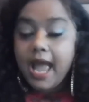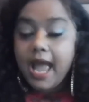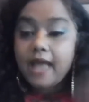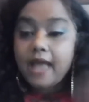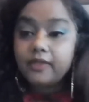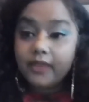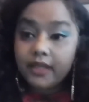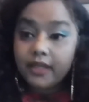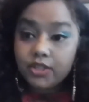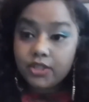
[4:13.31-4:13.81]

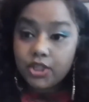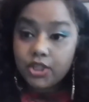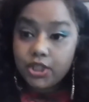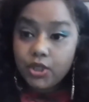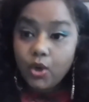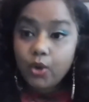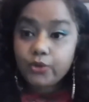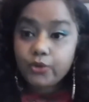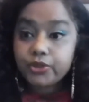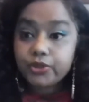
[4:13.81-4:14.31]
And then she
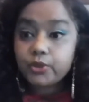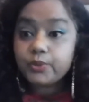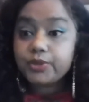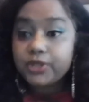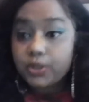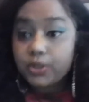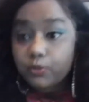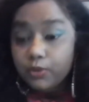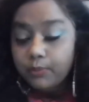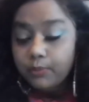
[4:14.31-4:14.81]
also
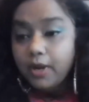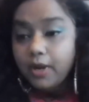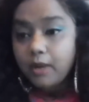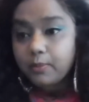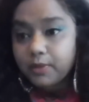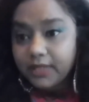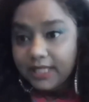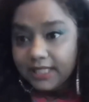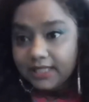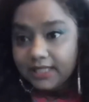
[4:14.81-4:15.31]
was the
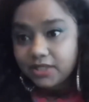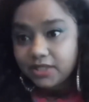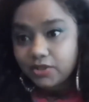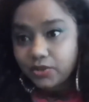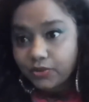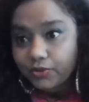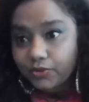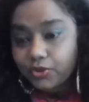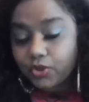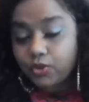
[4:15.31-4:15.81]
Republican
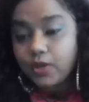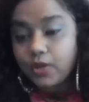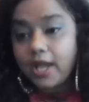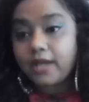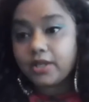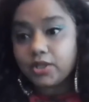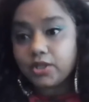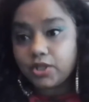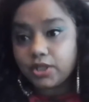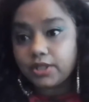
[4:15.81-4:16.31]
digital
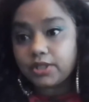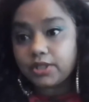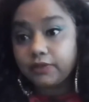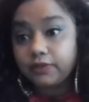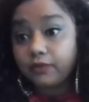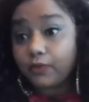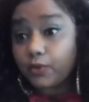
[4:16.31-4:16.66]
strategist